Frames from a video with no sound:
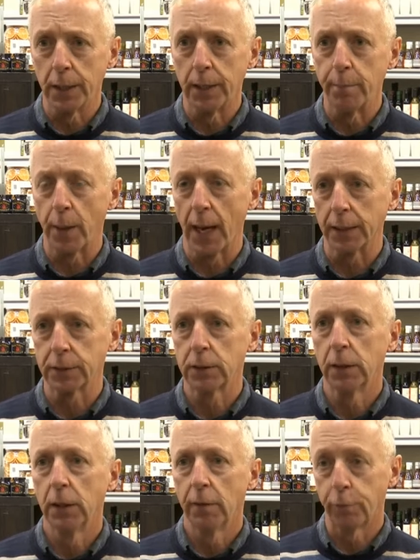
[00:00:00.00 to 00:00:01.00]
impacts
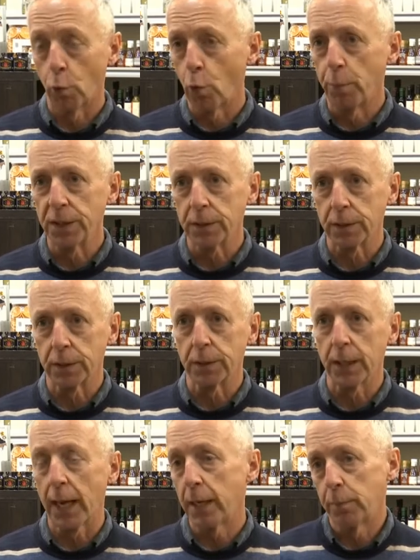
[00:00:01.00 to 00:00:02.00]
for all
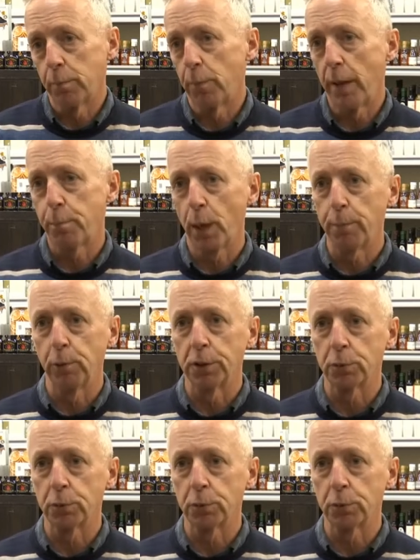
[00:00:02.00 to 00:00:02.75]
businesses and, and people as